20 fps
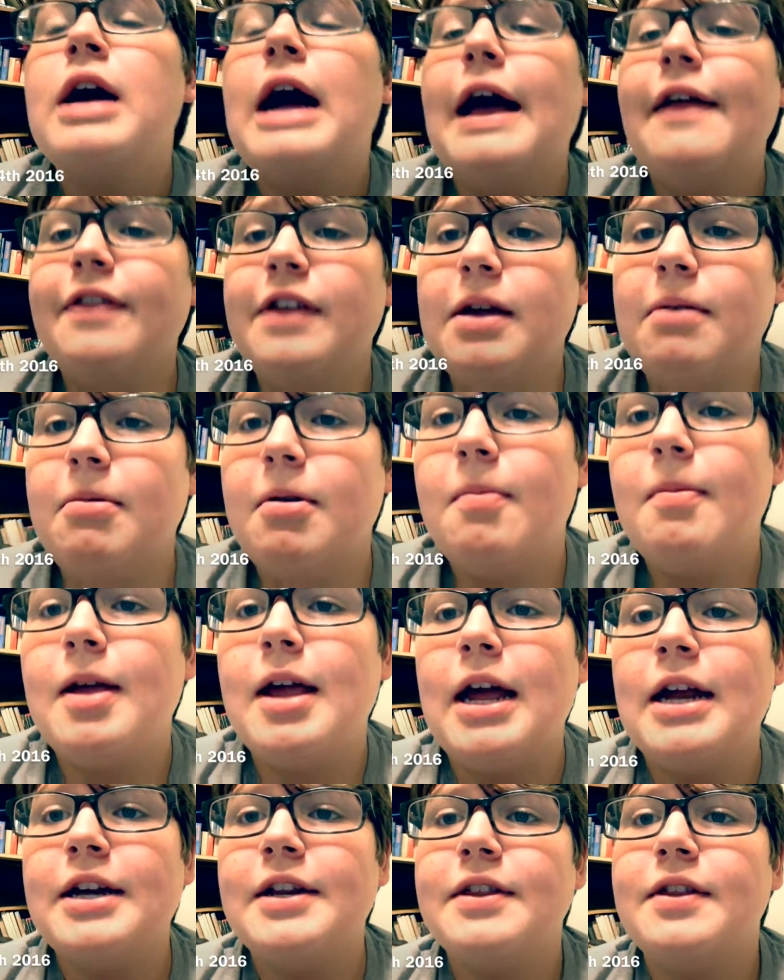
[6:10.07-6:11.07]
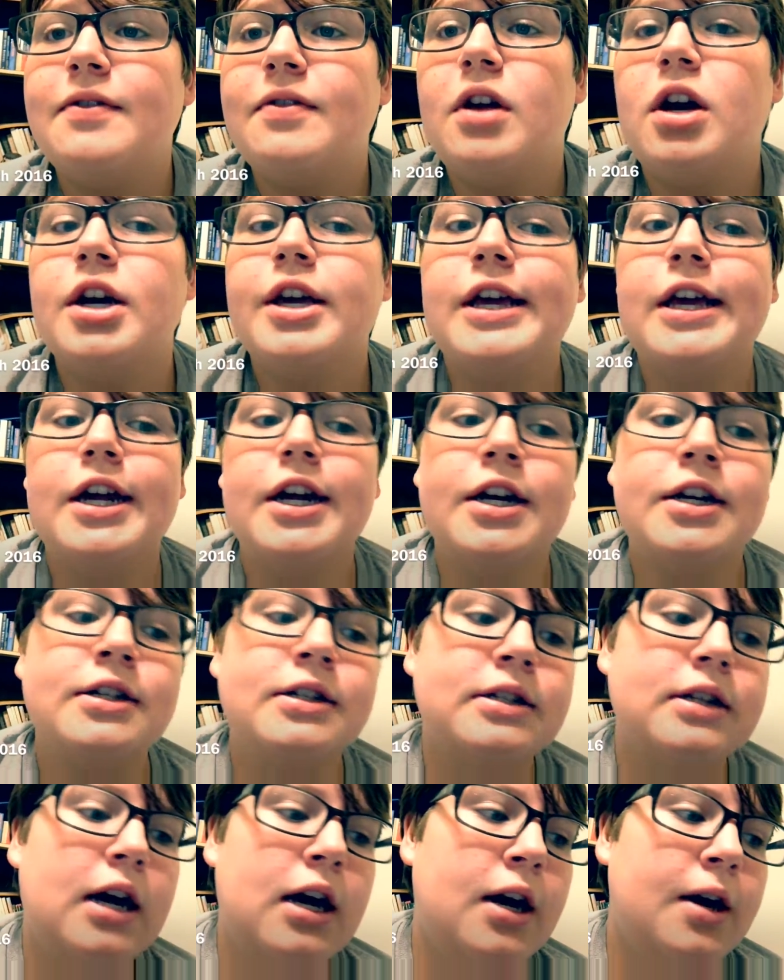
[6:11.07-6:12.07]
I think I'm gonna be ending the vlog here.
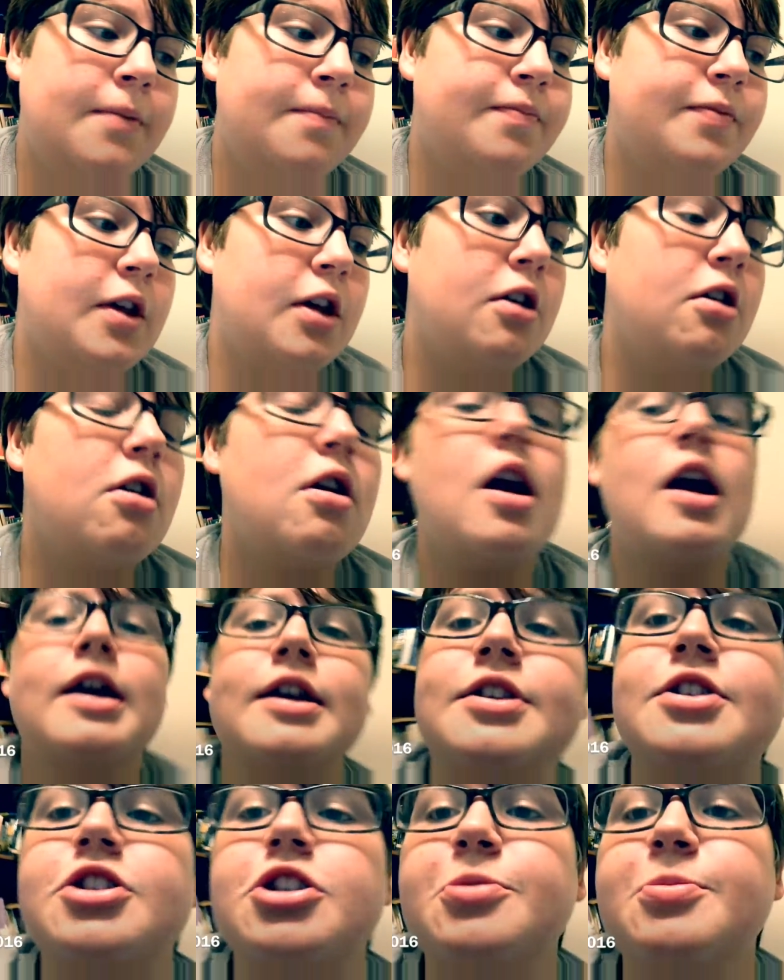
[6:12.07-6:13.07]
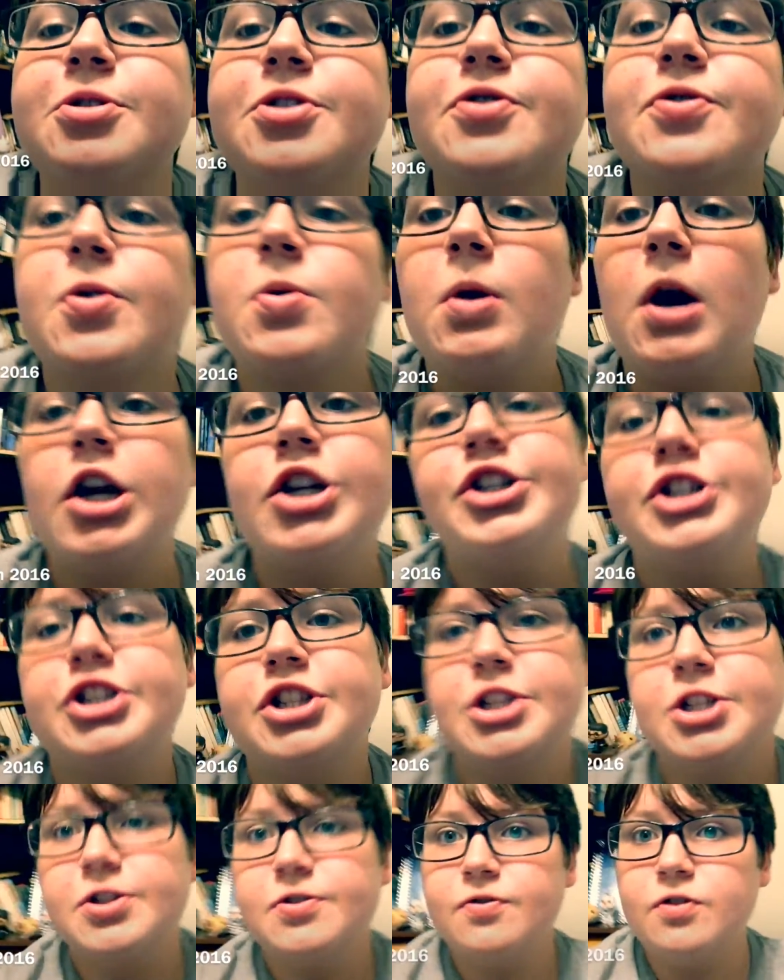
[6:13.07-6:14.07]
Thank you guys so much for
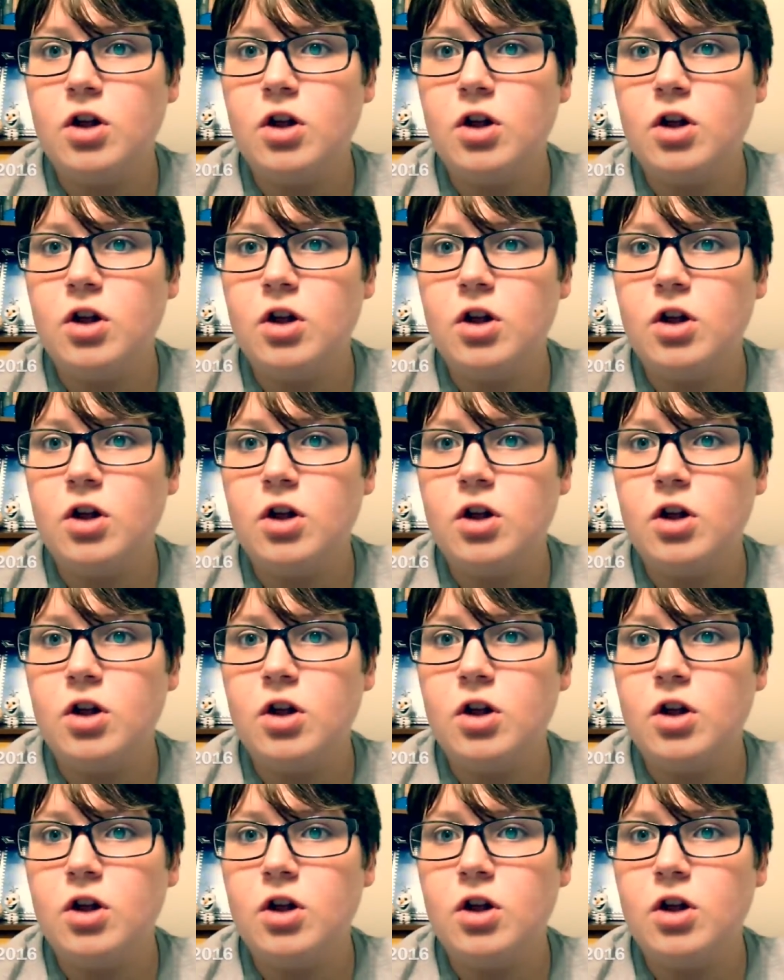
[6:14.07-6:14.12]
watching this